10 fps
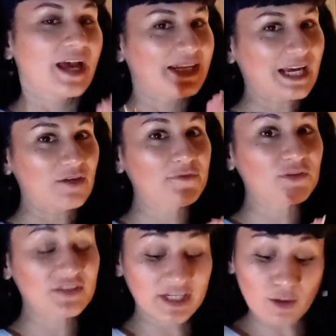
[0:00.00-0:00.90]
And now, if you
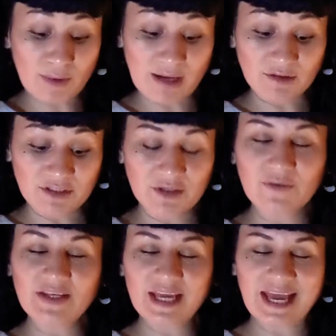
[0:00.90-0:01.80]
stick around till
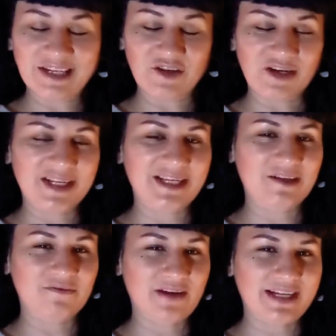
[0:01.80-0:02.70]
the end, you're going to get
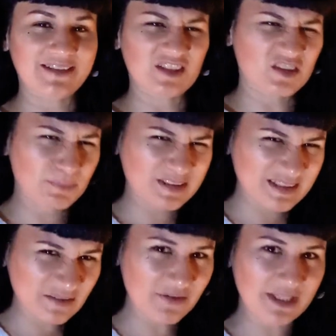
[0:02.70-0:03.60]
advice
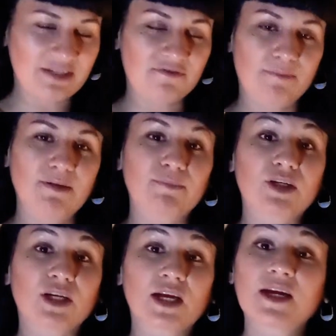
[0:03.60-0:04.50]
specifically from the
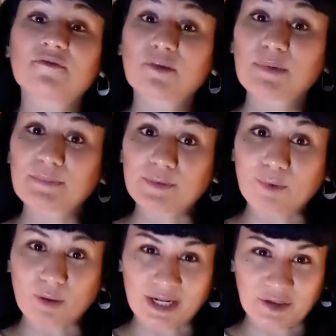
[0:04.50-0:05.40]
book for people
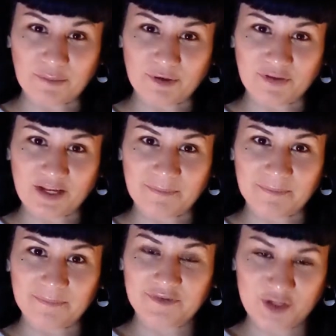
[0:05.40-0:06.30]
born on your birthday.
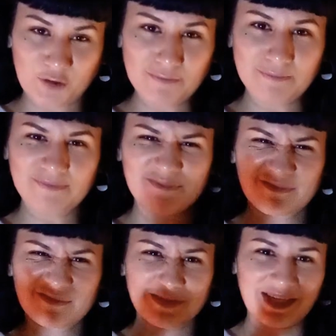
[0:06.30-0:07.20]
So,
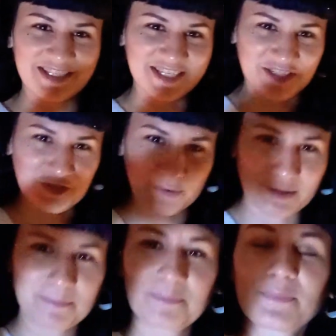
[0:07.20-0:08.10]
let's get into it.